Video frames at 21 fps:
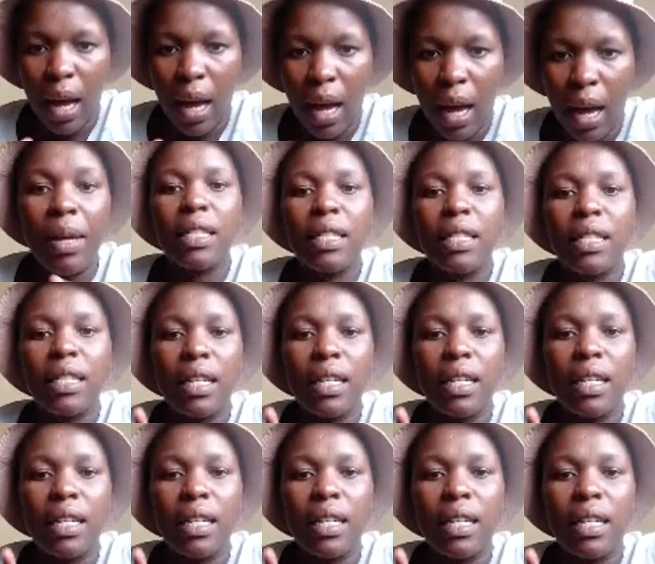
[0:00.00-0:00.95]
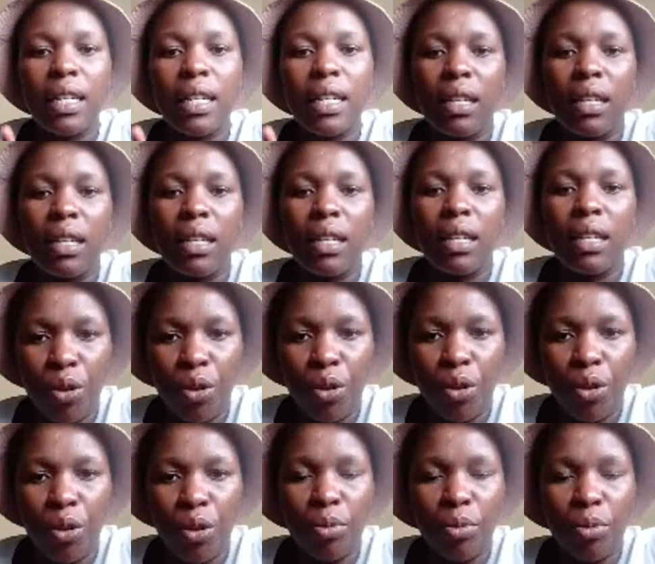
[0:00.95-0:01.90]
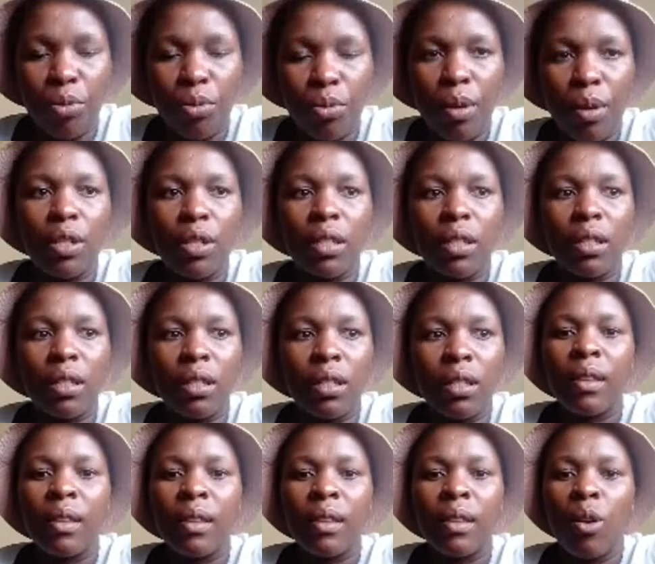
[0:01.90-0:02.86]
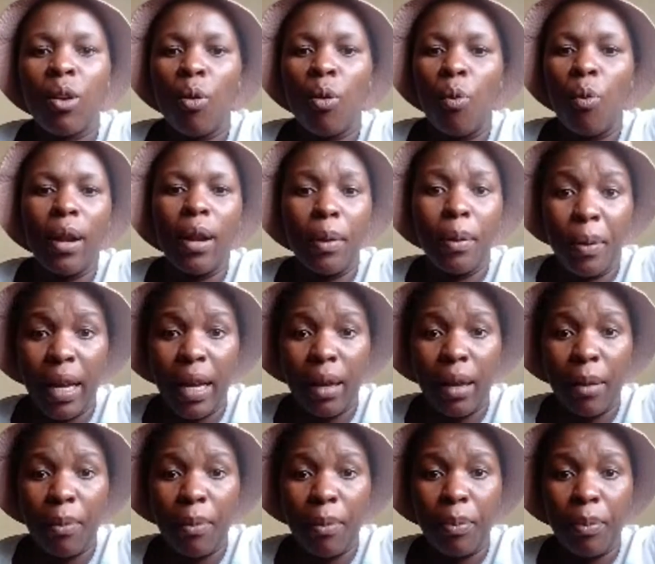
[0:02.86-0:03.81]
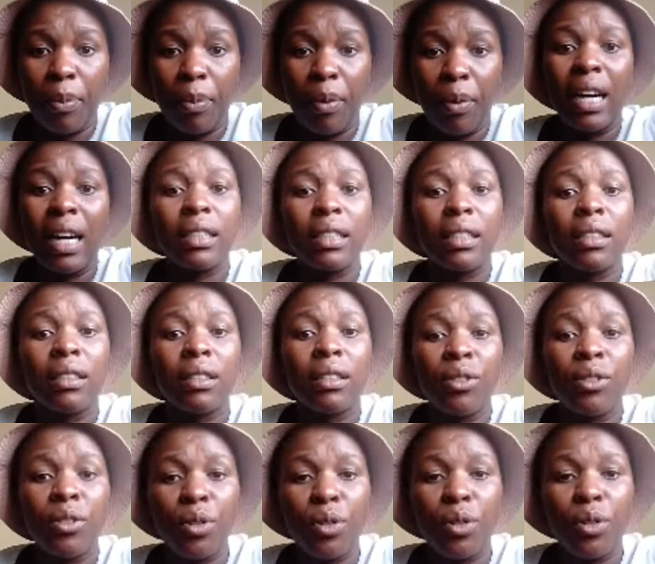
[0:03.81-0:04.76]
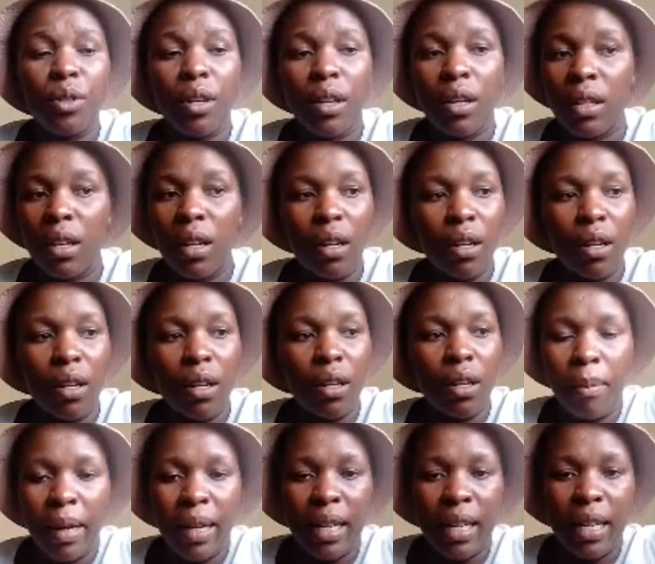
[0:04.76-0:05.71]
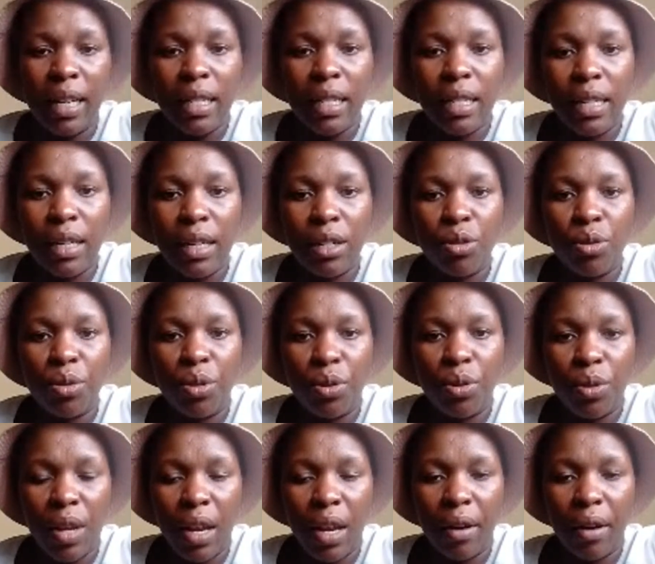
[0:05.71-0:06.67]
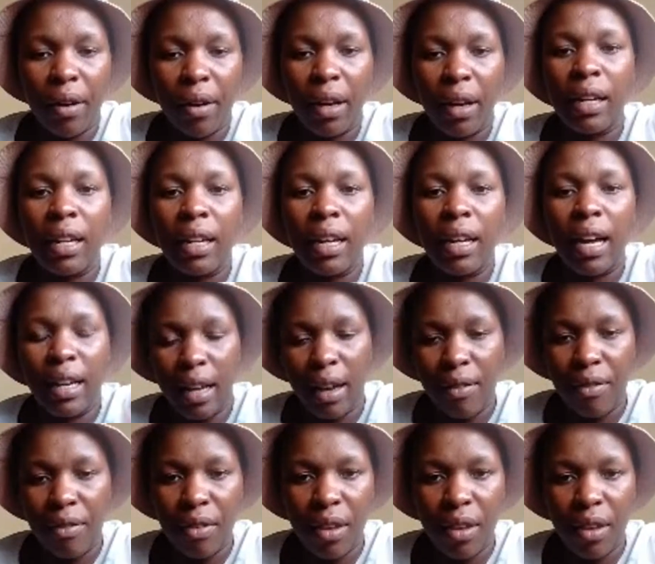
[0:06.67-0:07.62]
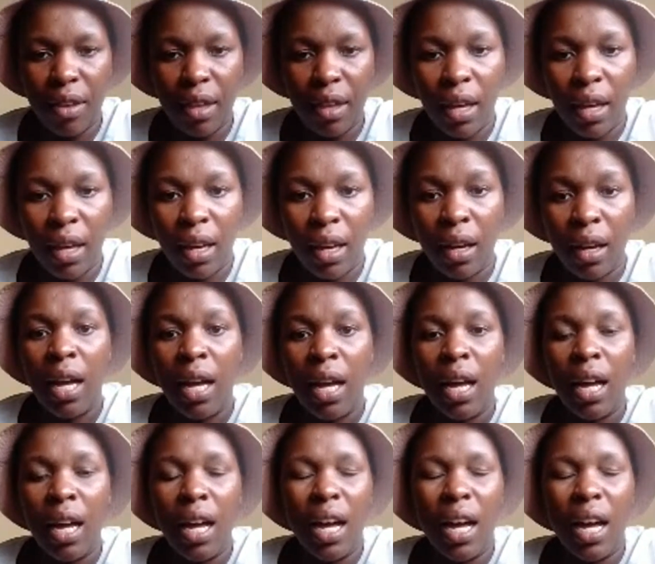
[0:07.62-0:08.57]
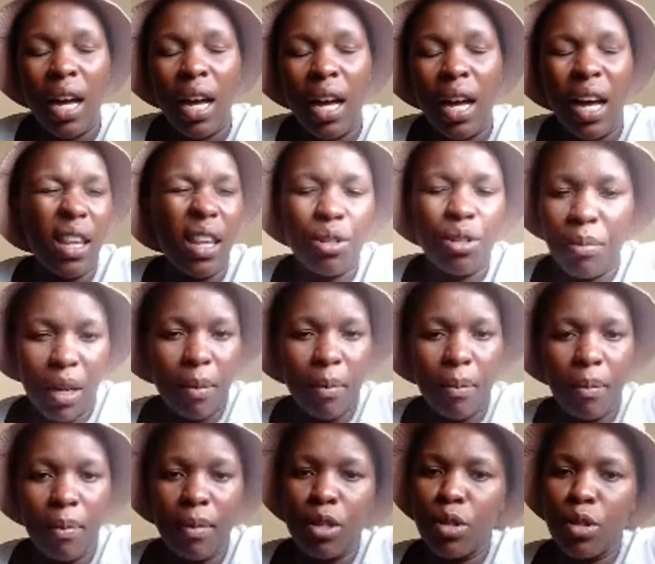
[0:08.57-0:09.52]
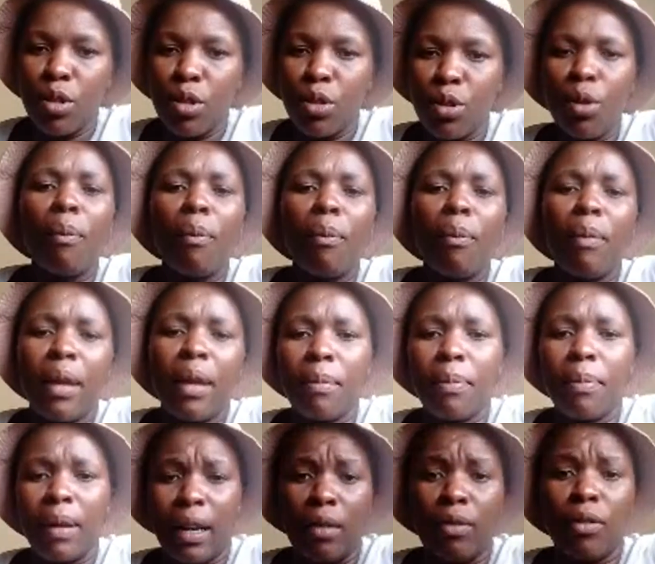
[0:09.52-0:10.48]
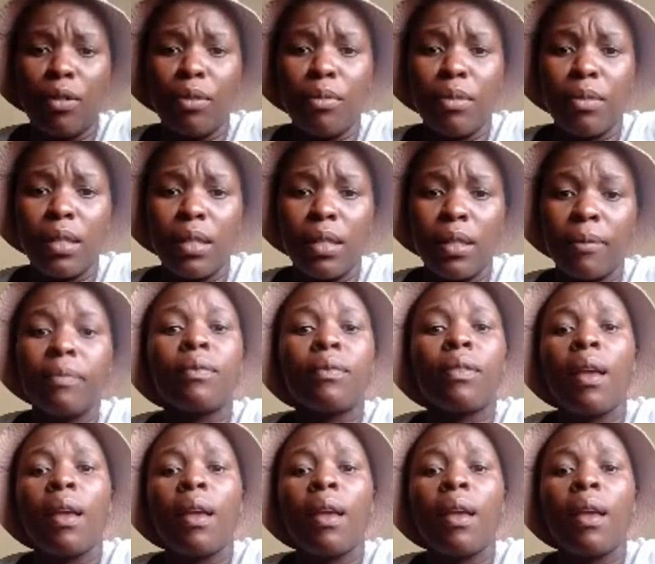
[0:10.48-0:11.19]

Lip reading: it easier for you to just, when people buy the product, the money is sent to you directly and everything. And there's so many platforms.